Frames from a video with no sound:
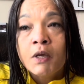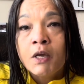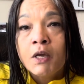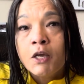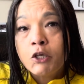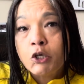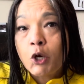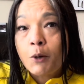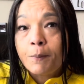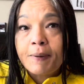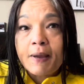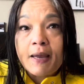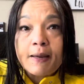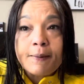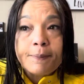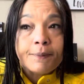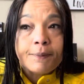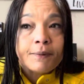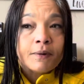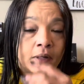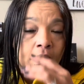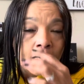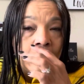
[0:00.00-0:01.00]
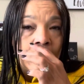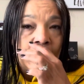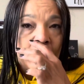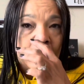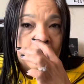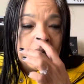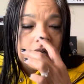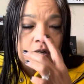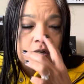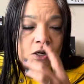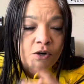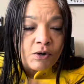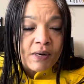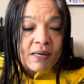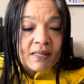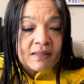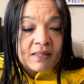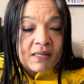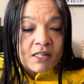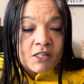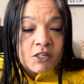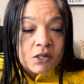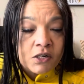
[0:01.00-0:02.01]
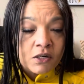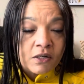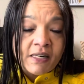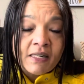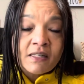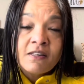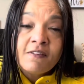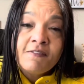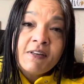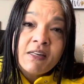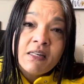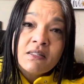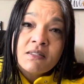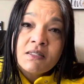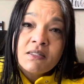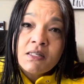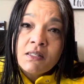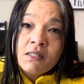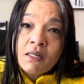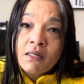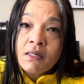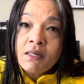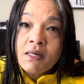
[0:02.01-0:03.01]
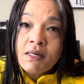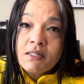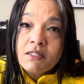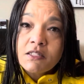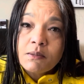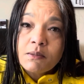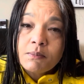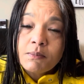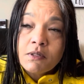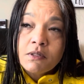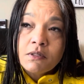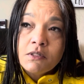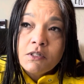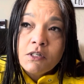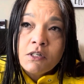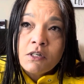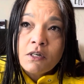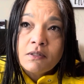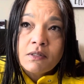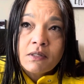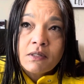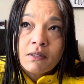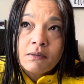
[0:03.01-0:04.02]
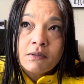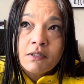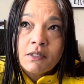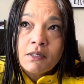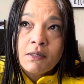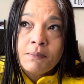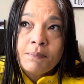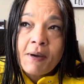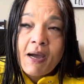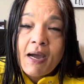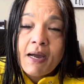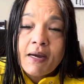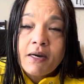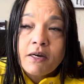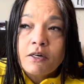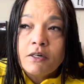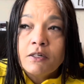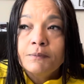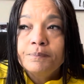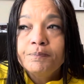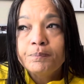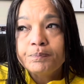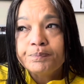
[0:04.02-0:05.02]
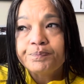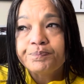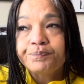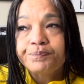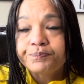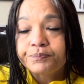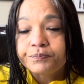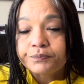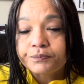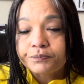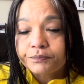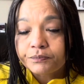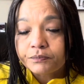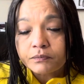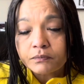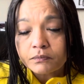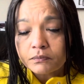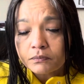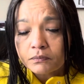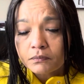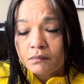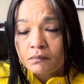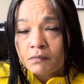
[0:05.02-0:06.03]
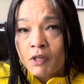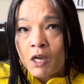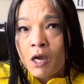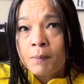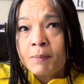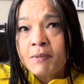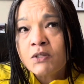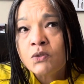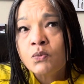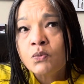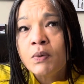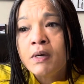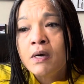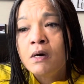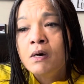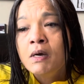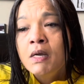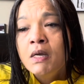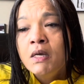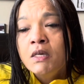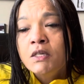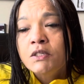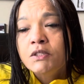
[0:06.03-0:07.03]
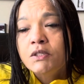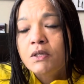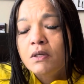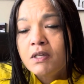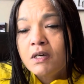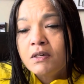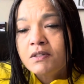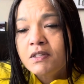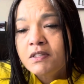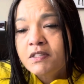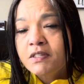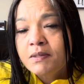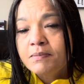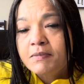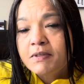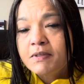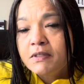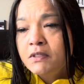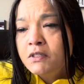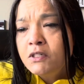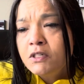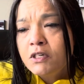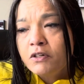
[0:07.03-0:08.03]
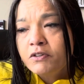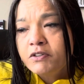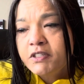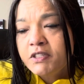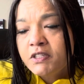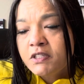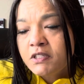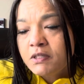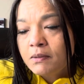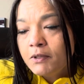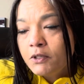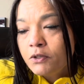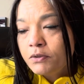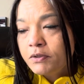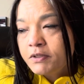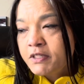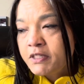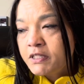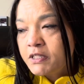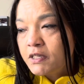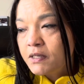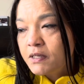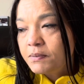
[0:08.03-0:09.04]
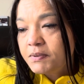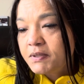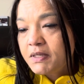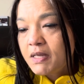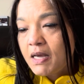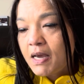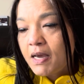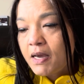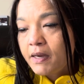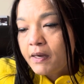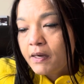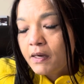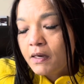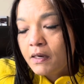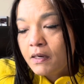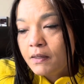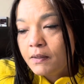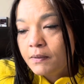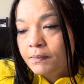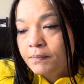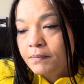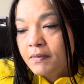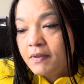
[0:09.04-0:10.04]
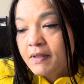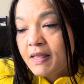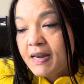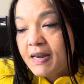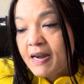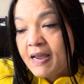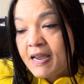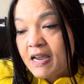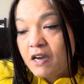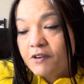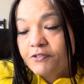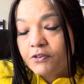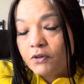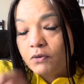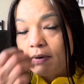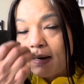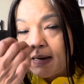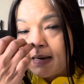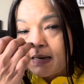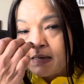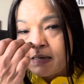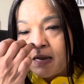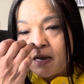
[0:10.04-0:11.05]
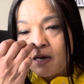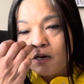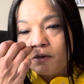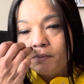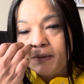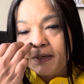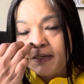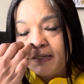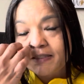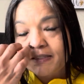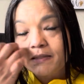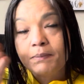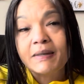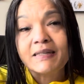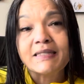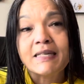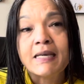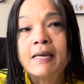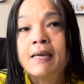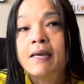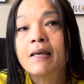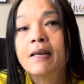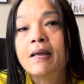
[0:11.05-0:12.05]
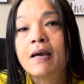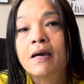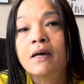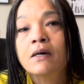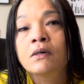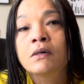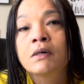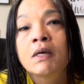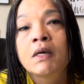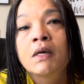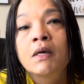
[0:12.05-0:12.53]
your paper, and then you're inconveniencing the customer, the buyer as well. So those are some, just some little tips that that I have for right now, because I'm about to head out